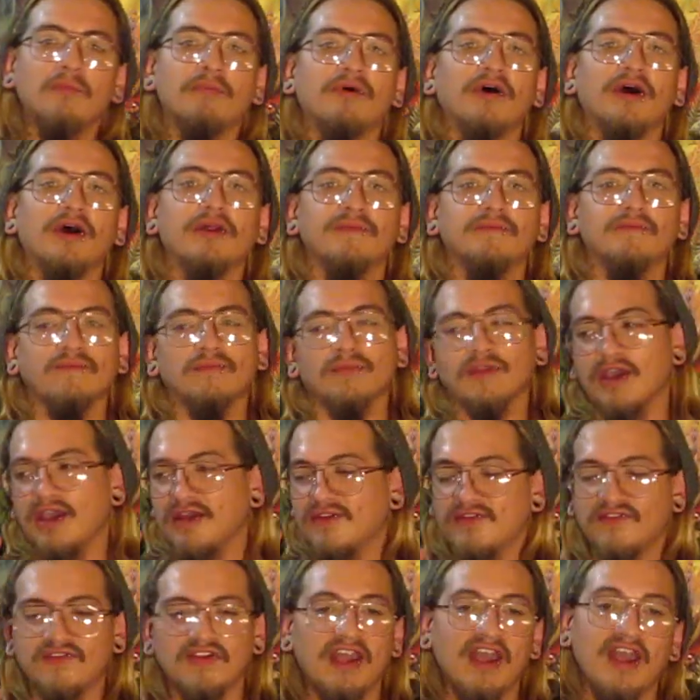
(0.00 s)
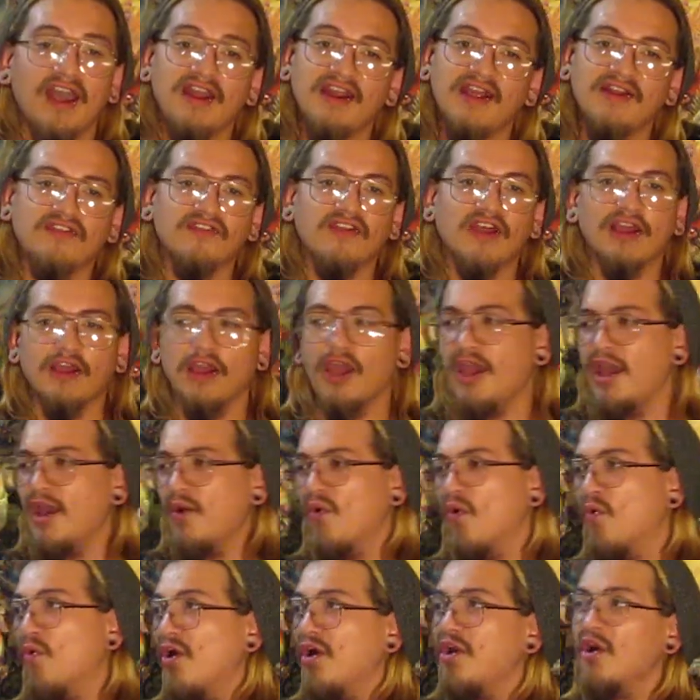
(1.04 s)
But Instead, it's like, hey,
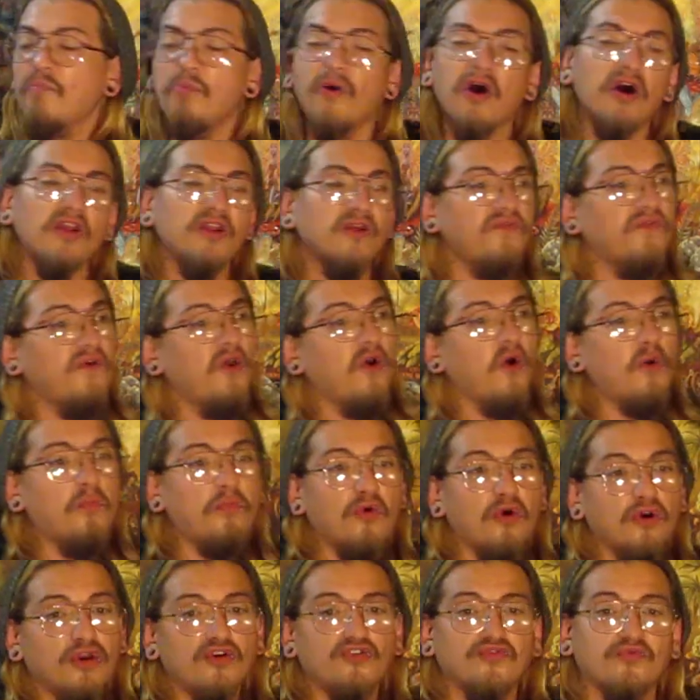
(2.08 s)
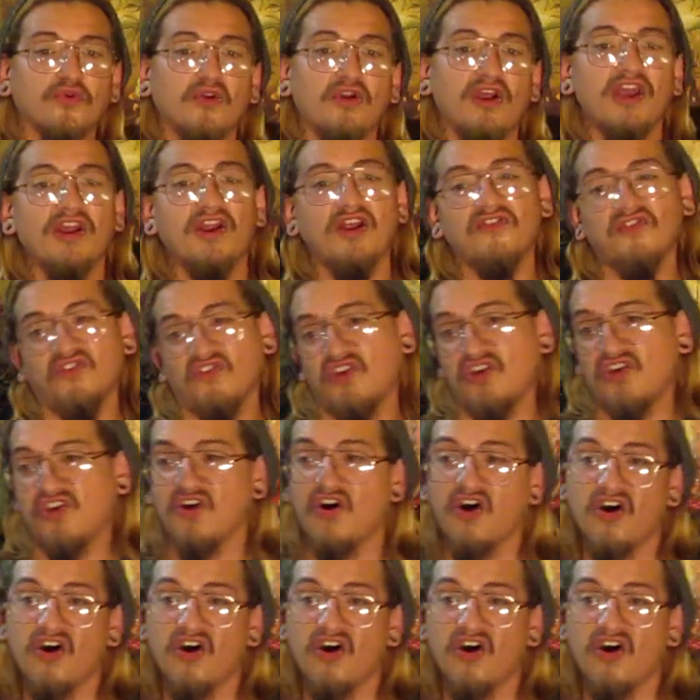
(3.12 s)
well, what about if Hellboy is related to King